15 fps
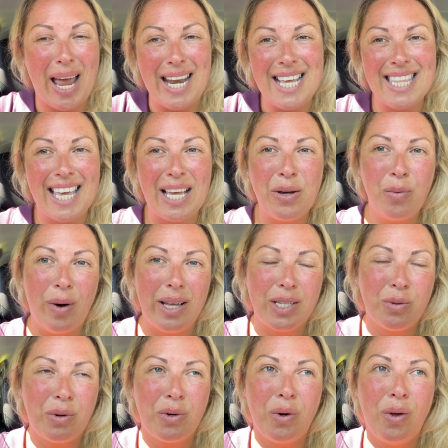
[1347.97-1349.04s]
anything
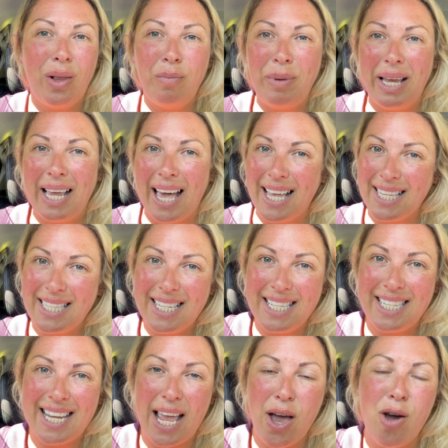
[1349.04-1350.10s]
whilst we're all being asked to
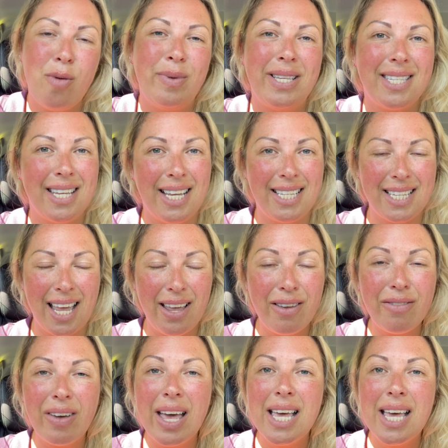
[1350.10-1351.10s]
stay home and stay safe.